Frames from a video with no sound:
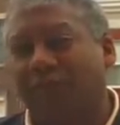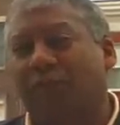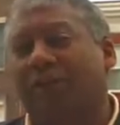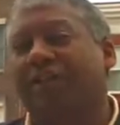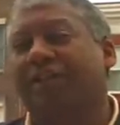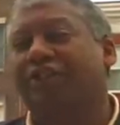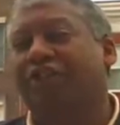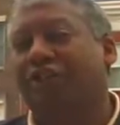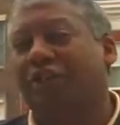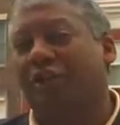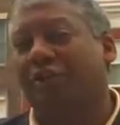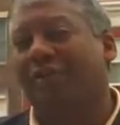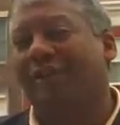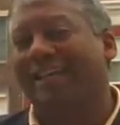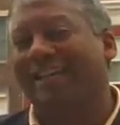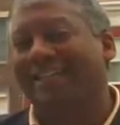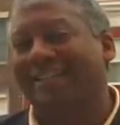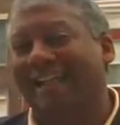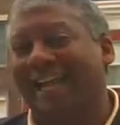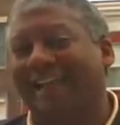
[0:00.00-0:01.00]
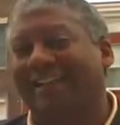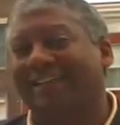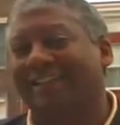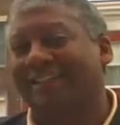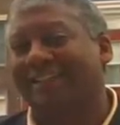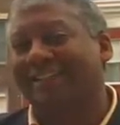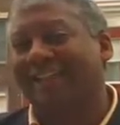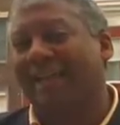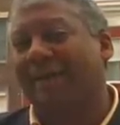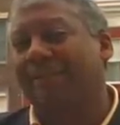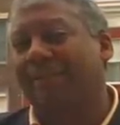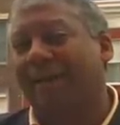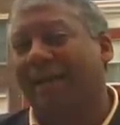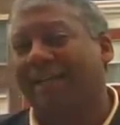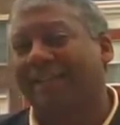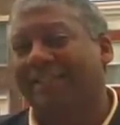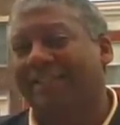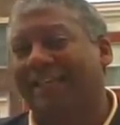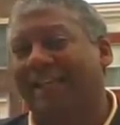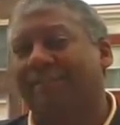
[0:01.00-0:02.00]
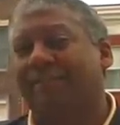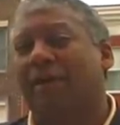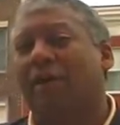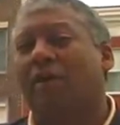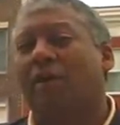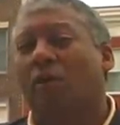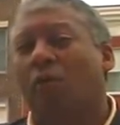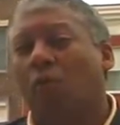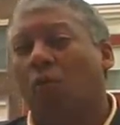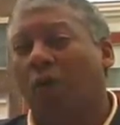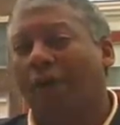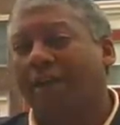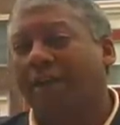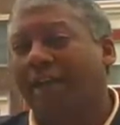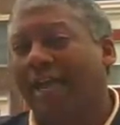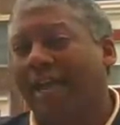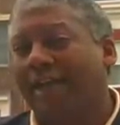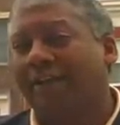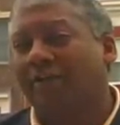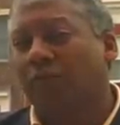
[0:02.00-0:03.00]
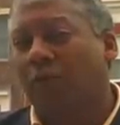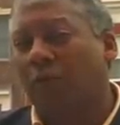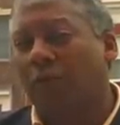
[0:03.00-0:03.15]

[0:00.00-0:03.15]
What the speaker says: We're going to show you exactly step by step what we had